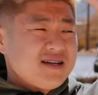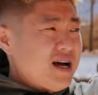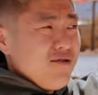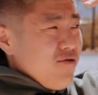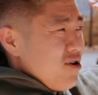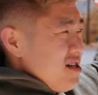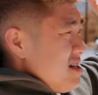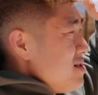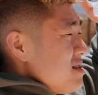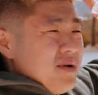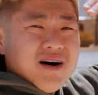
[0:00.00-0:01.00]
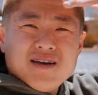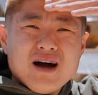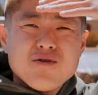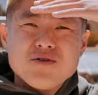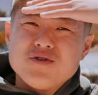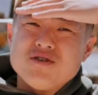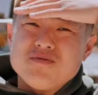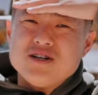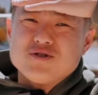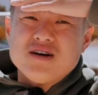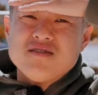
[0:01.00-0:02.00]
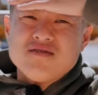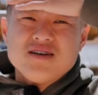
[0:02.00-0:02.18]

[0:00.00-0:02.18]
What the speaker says: California. It's about an hour, 30-minute drive.